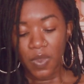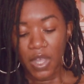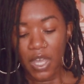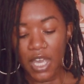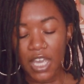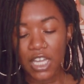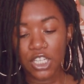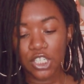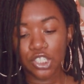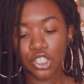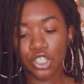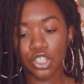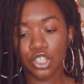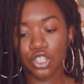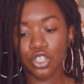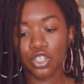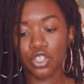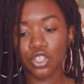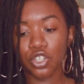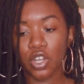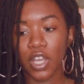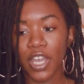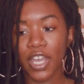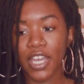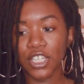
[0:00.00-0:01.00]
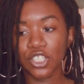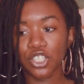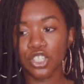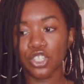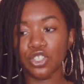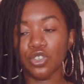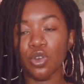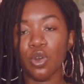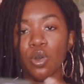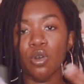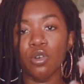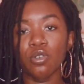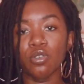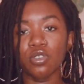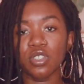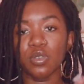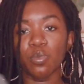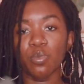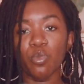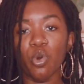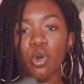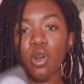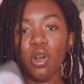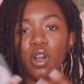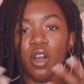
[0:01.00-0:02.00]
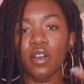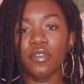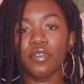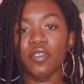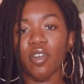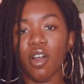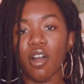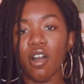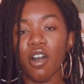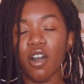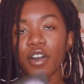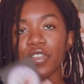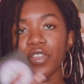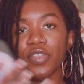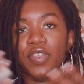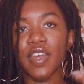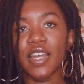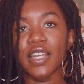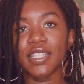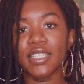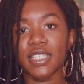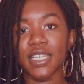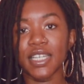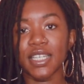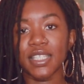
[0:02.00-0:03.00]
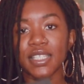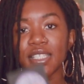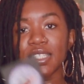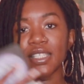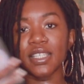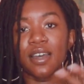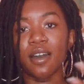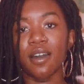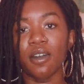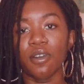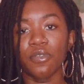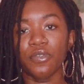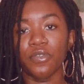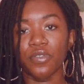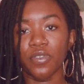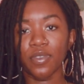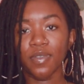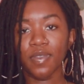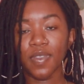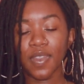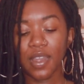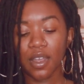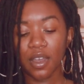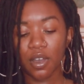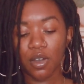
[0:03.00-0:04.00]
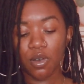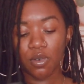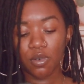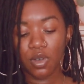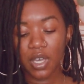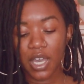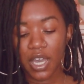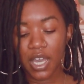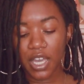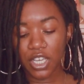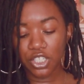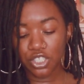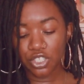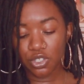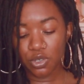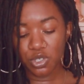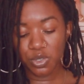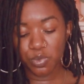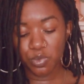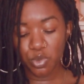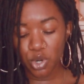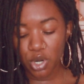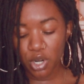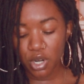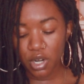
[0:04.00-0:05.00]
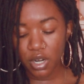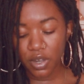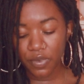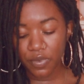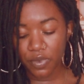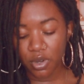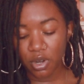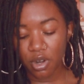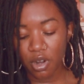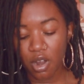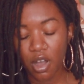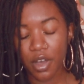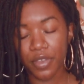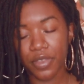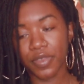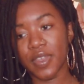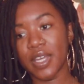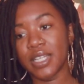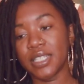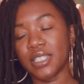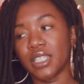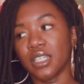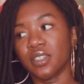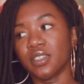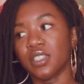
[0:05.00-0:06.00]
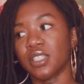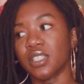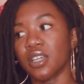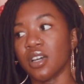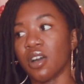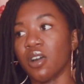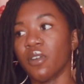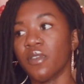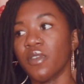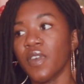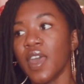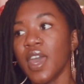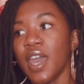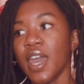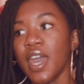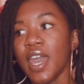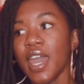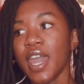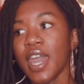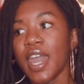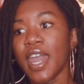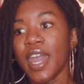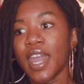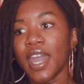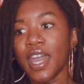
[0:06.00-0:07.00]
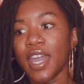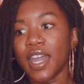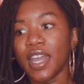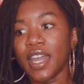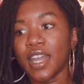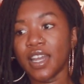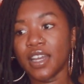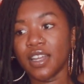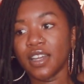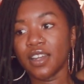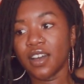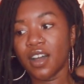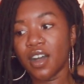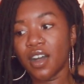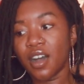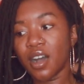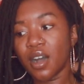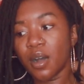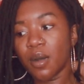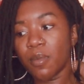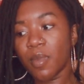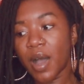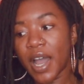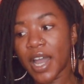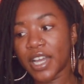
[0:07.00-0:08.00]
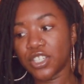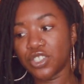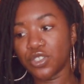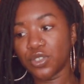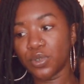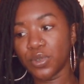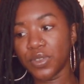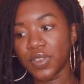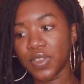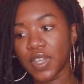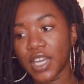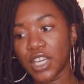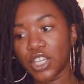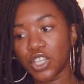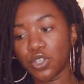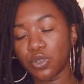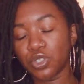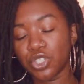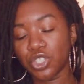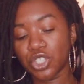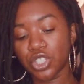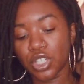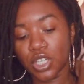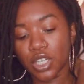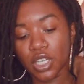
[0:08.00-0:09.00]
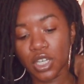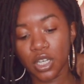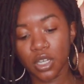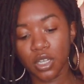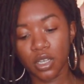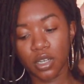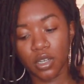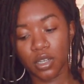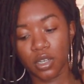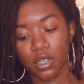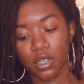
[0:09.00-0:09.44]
it shows more of your authentic self, okay? It shows more of your authentic self, and I do think you should